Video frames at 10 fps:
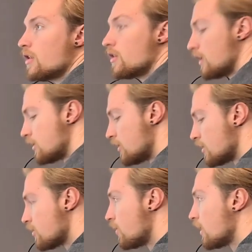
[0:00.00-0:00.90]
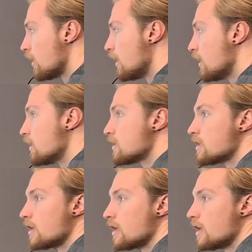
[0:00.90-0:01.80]
let's just quickly
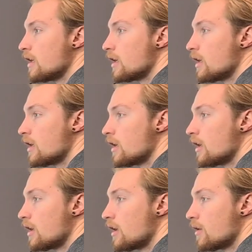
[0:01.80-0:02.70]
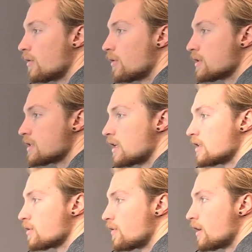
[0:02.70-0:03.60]
see what
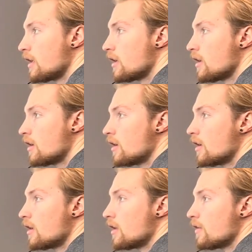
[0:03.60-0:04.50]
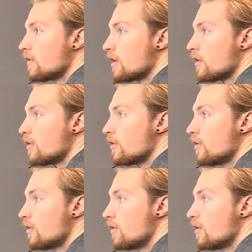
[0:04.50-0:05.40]
settings we're running. If we go
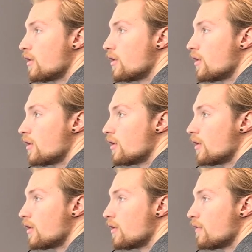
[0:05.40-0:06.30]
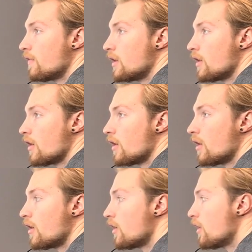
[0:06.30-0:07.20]
to video,
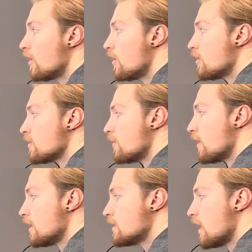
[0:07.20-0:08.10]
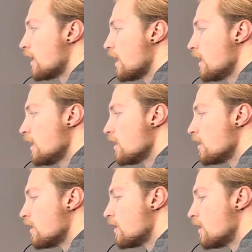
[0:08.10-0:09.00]
so we're running 1080
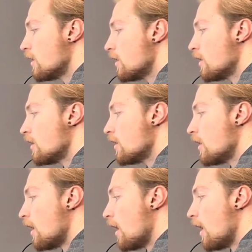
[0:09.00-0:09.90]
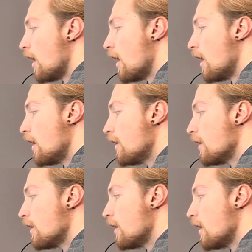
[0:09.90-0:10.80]
and
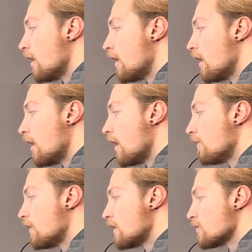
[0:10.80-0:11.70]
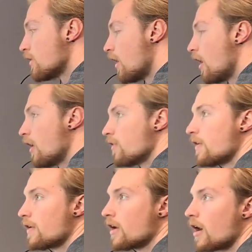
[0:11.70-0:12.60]
everything's on high or
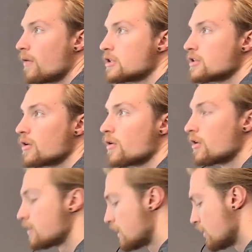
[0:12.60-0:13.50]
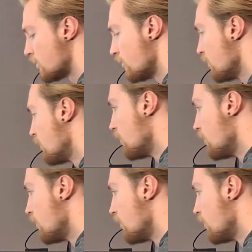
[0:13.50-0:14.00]
very high, which is auto set to.